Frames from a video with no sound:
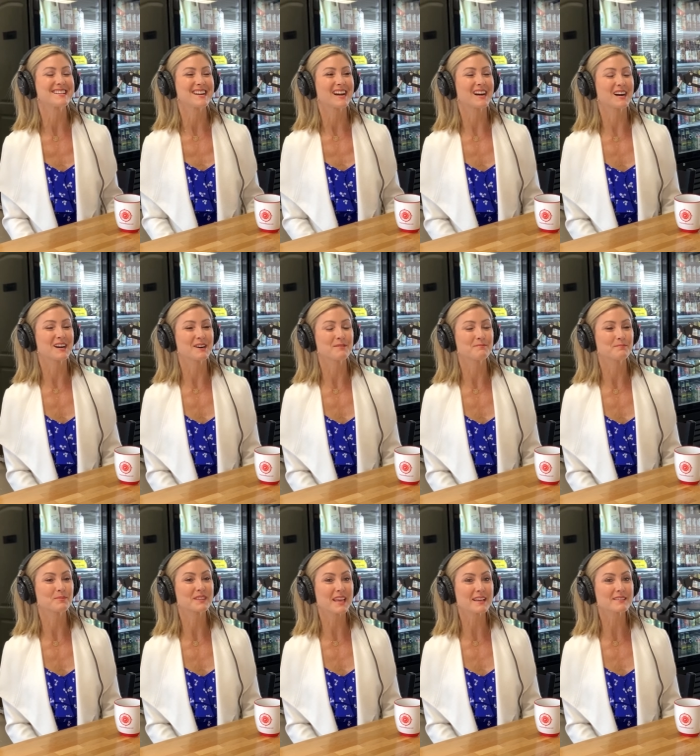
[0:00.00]
Um,
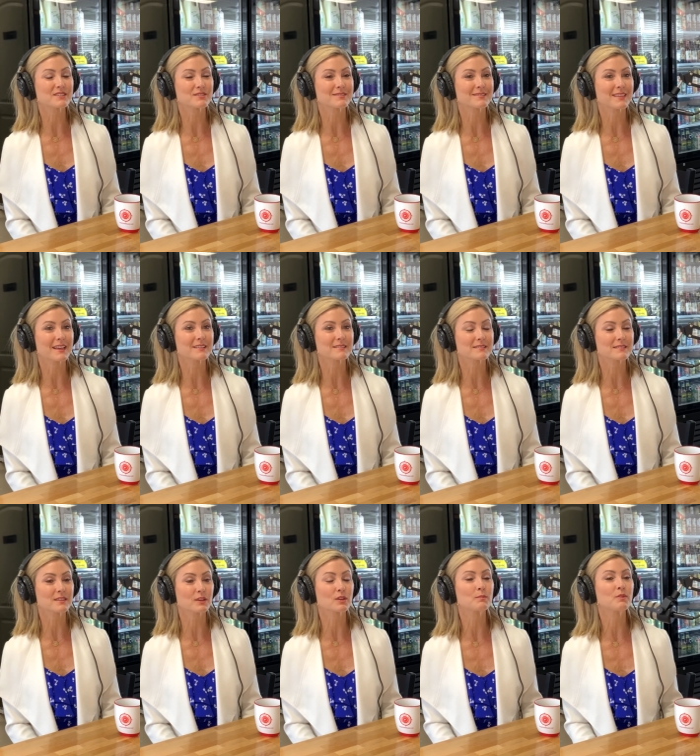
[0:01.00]
but that's that's
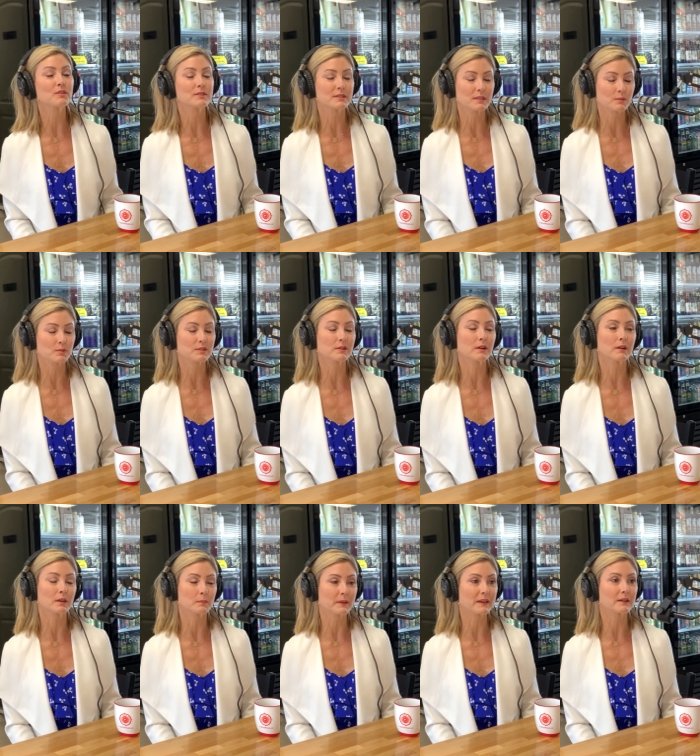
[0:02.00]
the community that we're
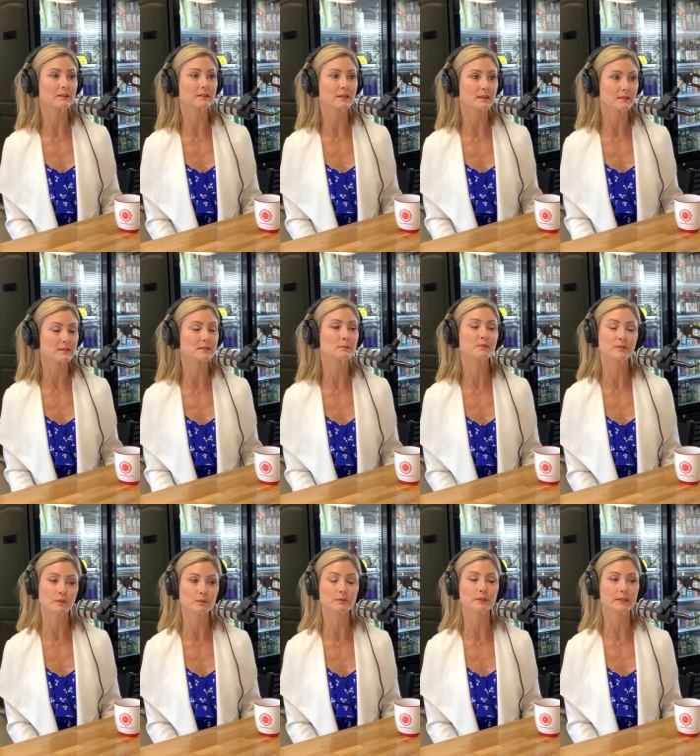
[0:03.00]
talking about that
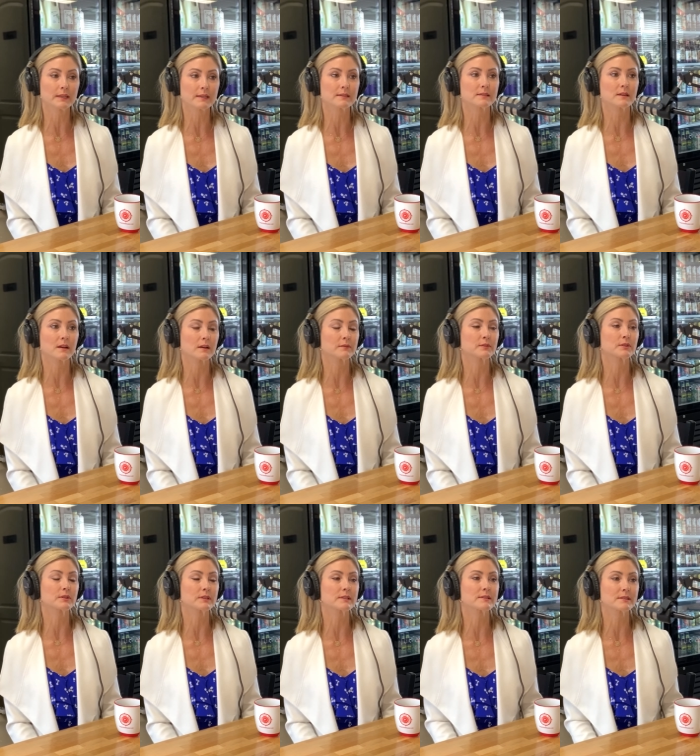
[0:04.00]
Summerville really has to
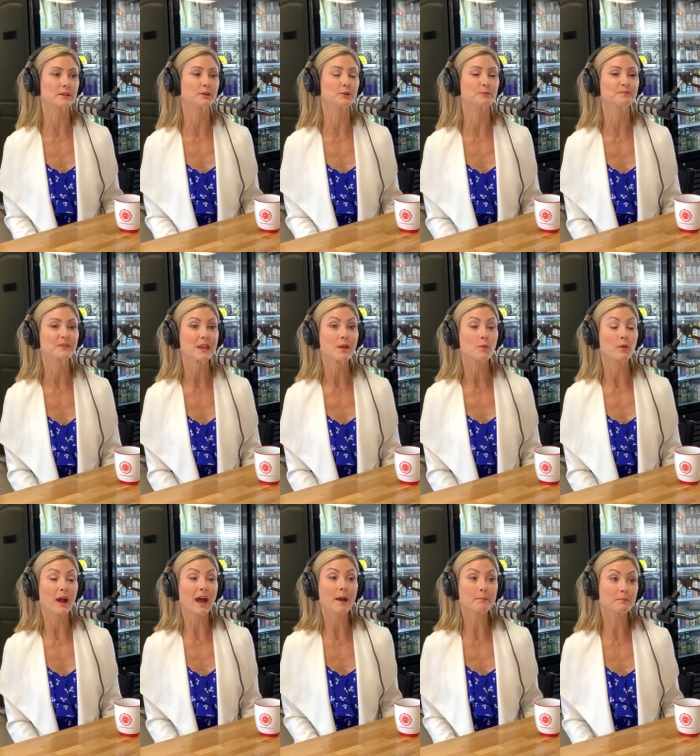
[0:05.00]
offer. And so,
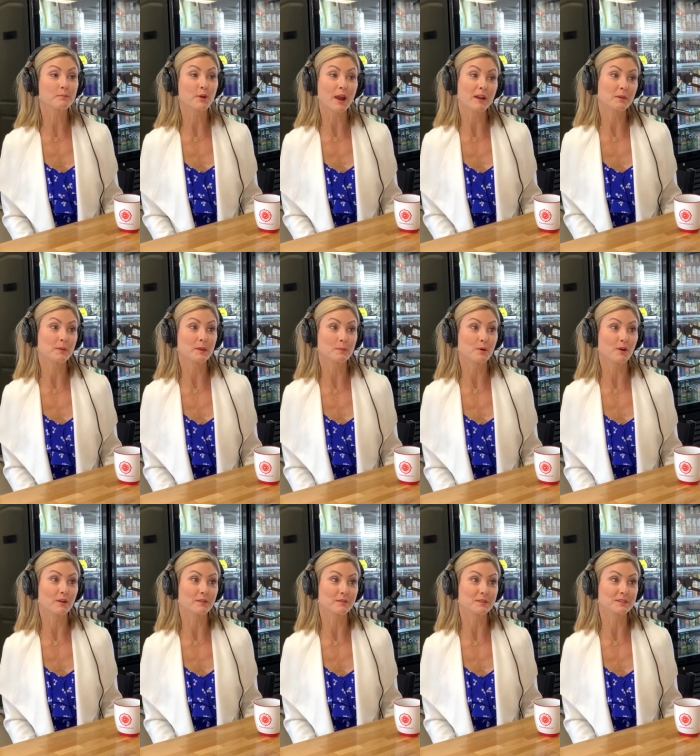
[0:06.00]
well, I'm proud to be a
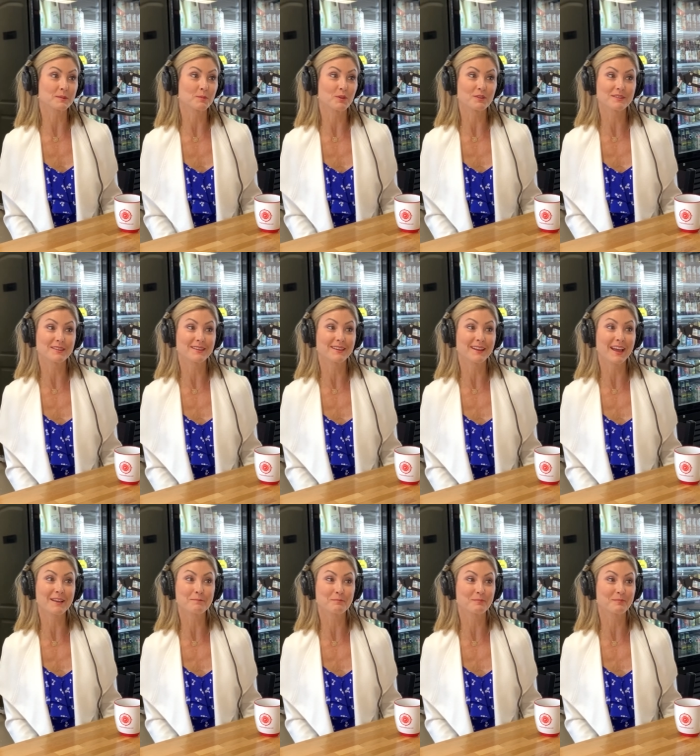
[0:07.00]
part of this community, and
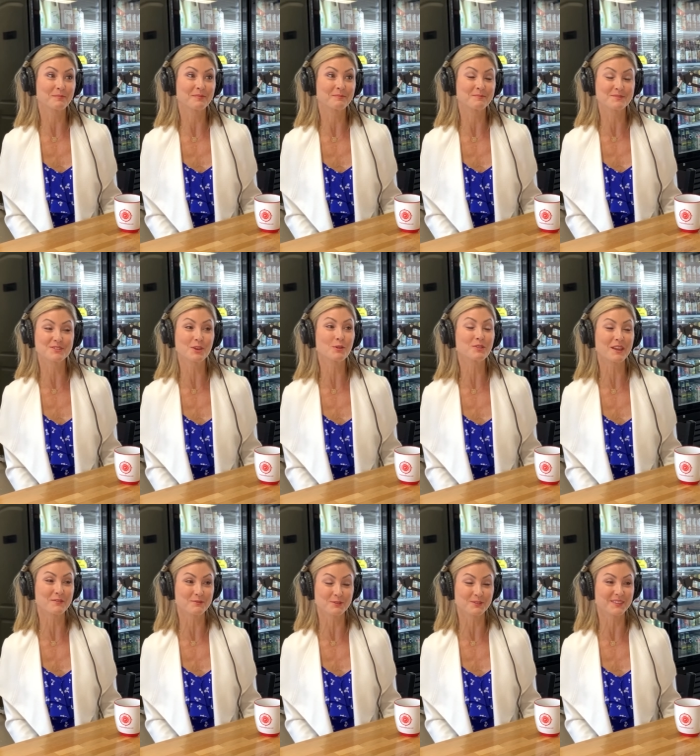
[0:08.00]
I'm so
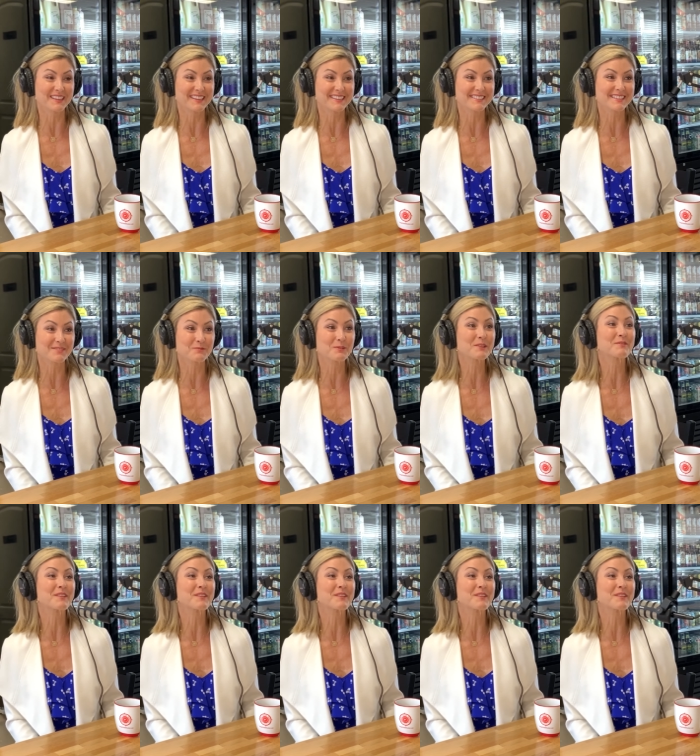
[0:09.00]
thankful that we've